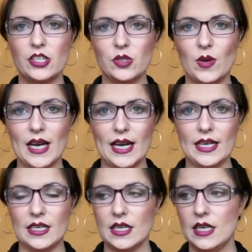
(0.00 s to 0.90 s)
I just went
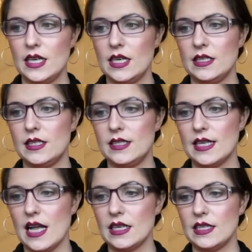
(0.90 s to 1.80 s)
in to
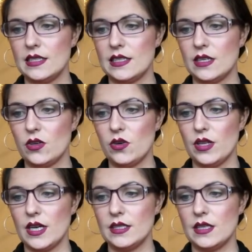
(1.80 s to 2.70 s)
Sally's and got
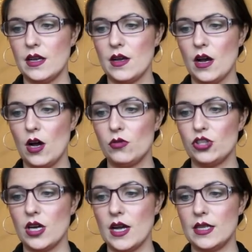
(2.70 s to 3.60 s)
this.
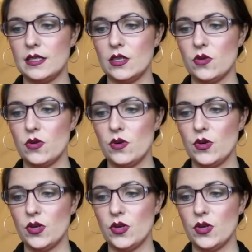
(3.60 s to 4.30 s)
Ultra Indigo.